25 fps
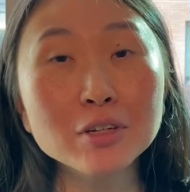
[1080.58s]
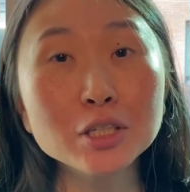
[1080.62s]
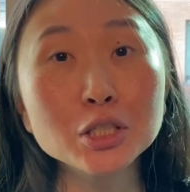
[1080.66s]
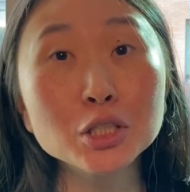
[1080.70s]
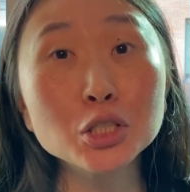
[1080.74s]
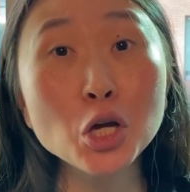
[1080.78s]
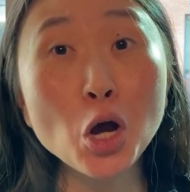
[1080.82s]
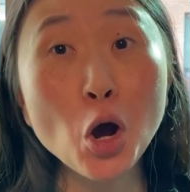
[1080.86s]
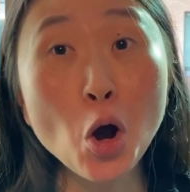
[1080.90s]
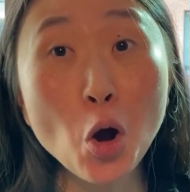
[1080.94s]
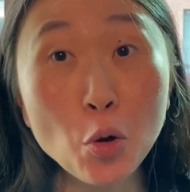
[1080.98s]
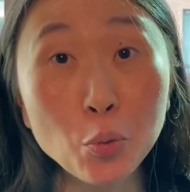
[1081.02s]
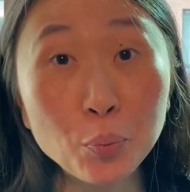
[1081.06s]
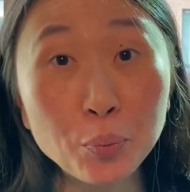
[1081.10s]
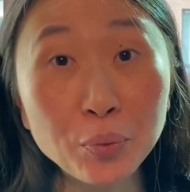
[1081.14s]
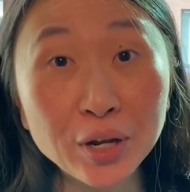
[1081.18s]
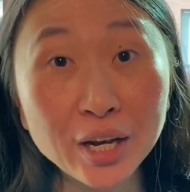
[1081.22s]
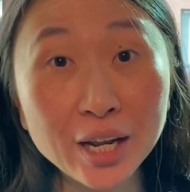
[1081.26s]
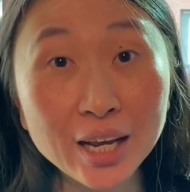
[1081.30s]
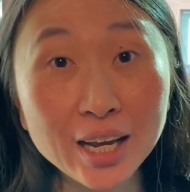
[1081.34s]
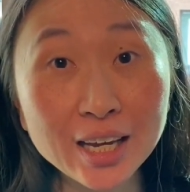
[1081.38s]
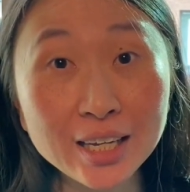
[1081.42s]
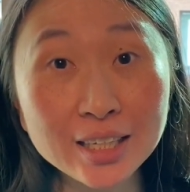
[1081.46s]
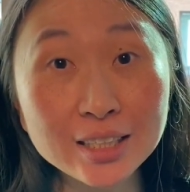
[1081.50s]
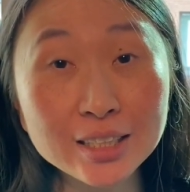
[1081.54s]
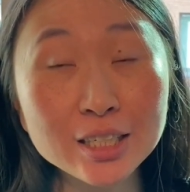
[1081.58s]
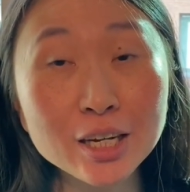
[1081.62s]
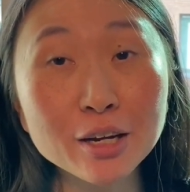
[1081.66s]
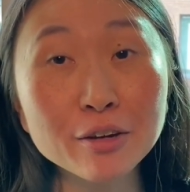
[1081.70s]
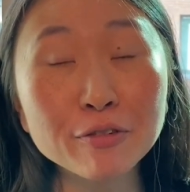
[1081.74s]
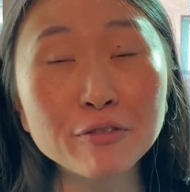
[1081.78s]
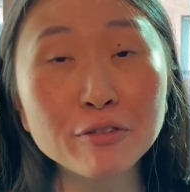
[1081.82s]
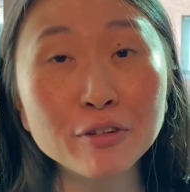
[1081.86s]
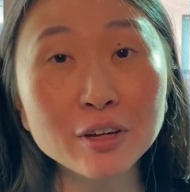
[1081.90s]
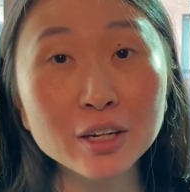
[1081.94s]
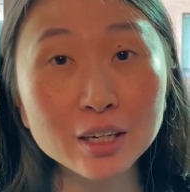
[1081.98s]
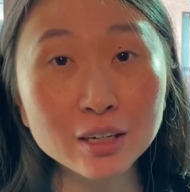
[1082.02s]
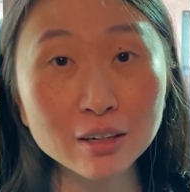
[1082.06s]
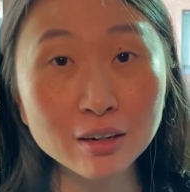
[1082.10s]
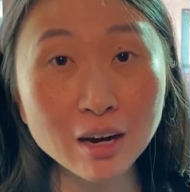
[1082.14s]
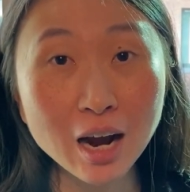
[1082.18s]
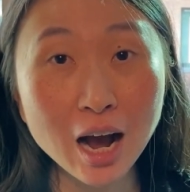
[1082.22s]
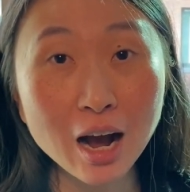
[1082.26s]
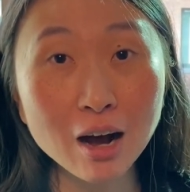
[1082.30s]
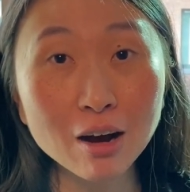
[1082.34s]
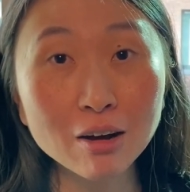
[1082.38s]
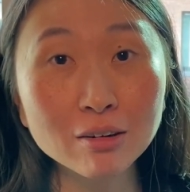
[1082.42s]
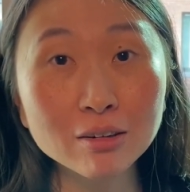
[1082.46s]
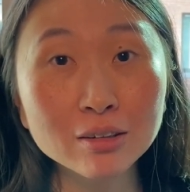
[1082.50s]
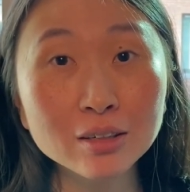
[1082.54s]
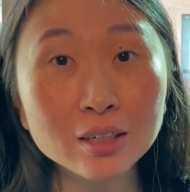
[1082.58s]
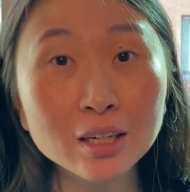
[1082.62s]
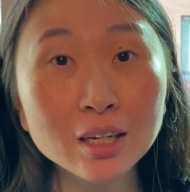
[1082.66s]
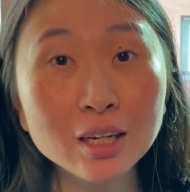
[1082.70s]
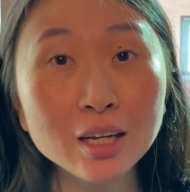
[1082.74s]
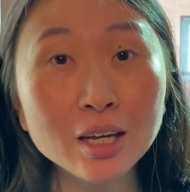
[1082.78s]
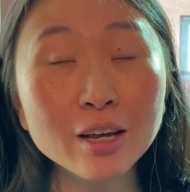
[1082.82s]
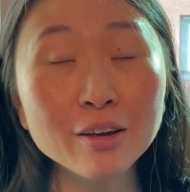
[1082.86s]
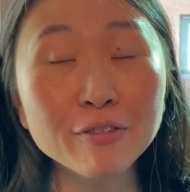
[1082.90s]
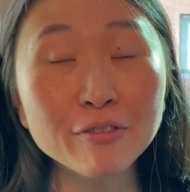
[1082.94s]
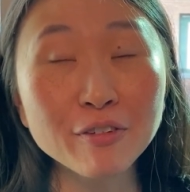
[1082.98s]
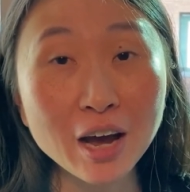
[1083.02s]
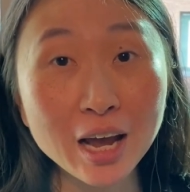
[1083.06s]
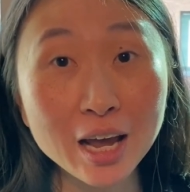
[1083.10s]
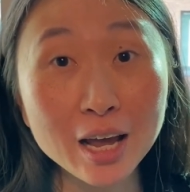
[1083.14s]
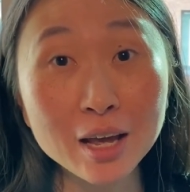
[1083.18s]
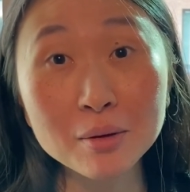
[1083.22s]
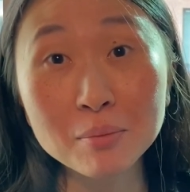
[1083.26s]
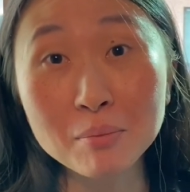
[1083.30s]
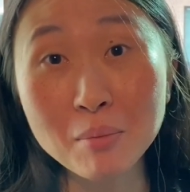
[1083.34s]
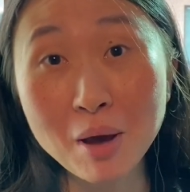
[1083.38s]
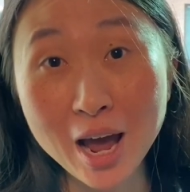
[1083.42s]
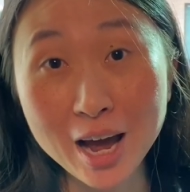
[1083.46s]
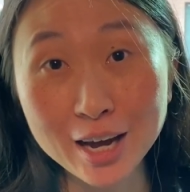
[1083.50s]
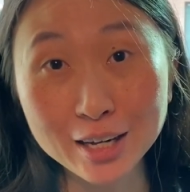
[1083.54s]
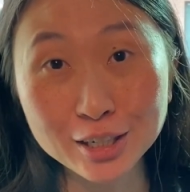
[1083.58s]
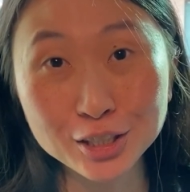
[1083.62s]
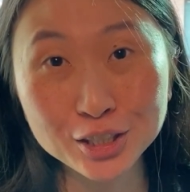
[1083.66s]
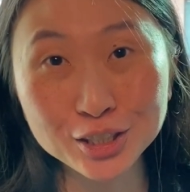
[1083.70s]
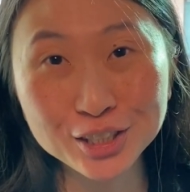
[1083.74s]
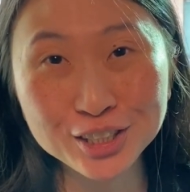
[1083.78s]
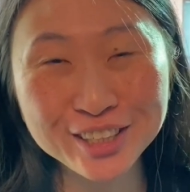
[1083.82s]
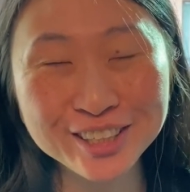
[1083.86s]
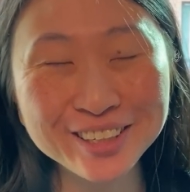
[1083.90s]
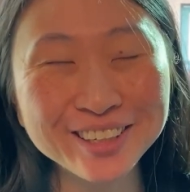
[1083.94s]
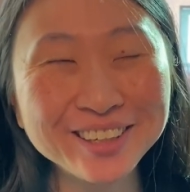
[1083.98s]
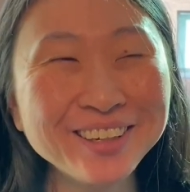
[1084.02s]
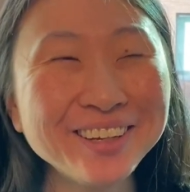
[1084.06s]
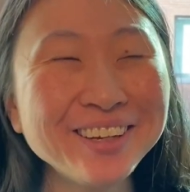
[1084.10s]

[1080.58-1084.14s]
to open it to figure out if I had matched.